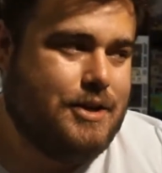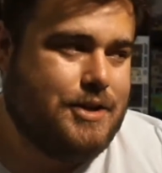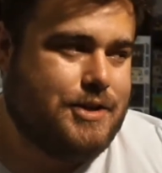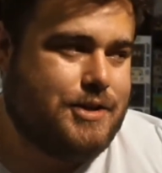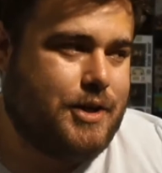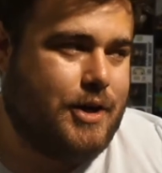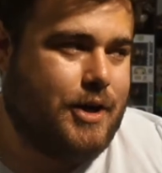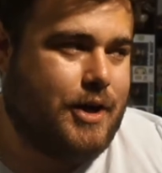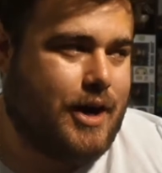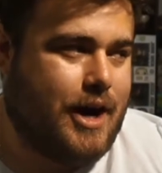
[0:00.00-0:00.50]

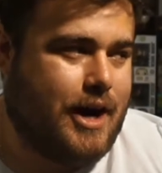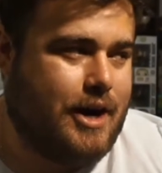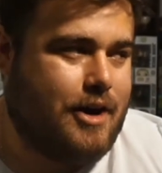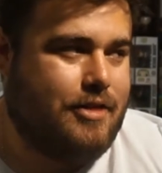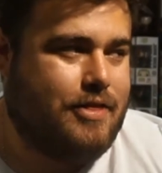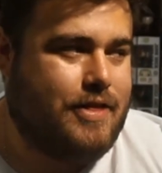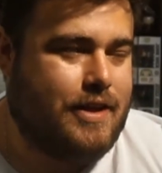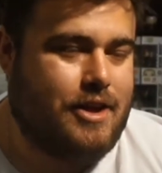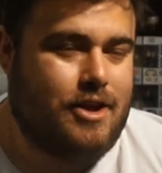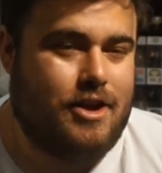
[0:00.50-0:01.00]
so I
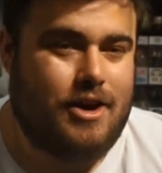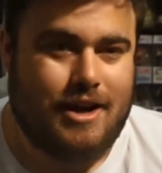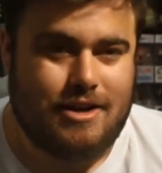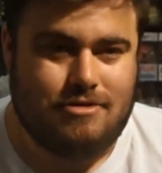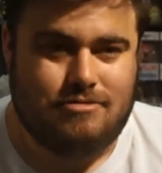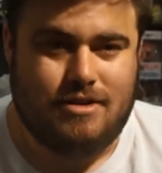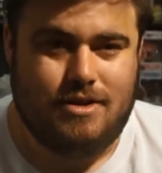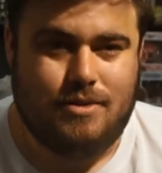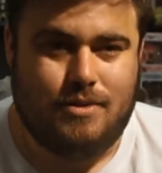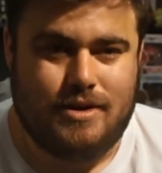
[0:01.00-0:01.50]
don't think you
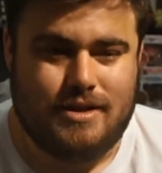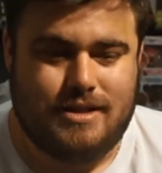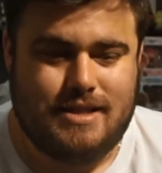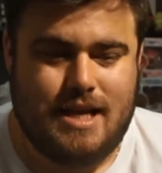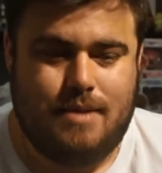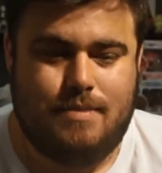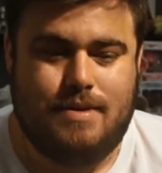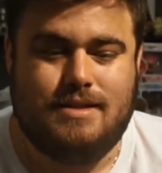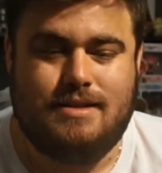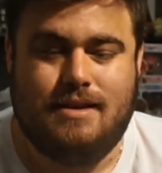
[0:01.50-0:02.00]
guys really want to
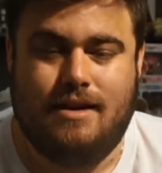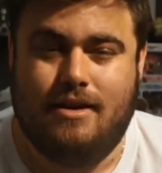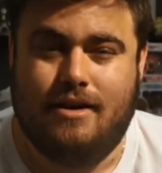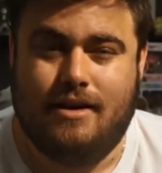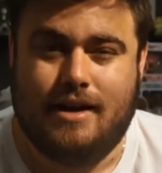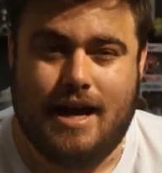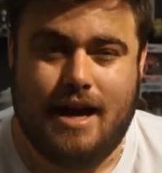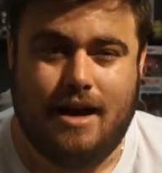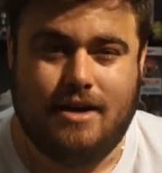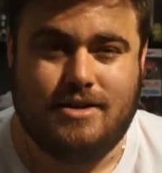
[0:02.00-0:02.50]
see me sitting on
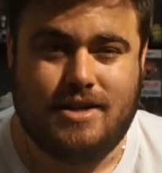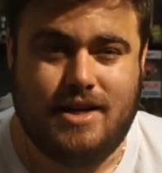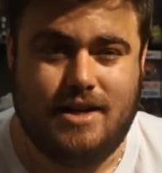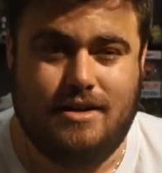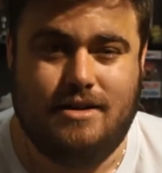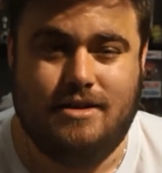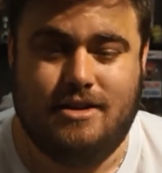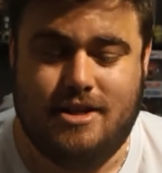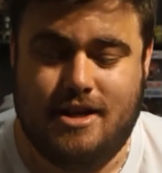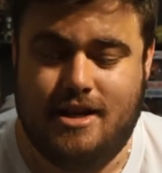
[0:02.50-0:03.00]
a couch
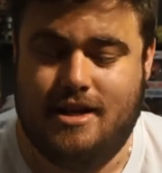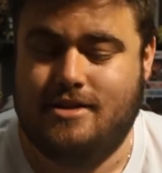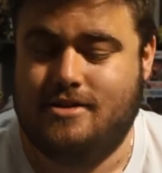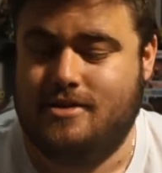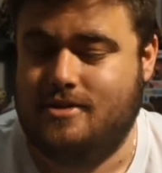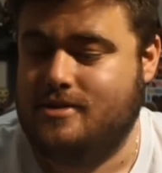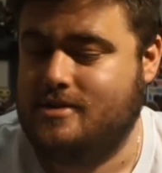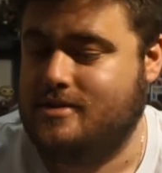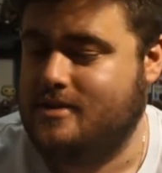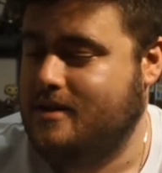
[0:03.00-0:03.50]
eating
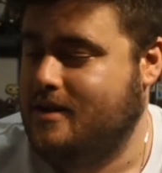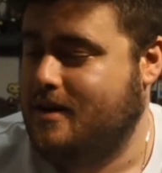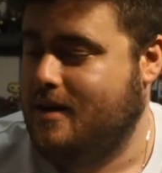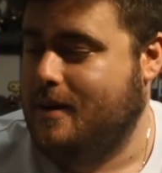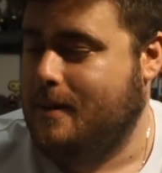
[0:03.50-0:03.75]
cheezels,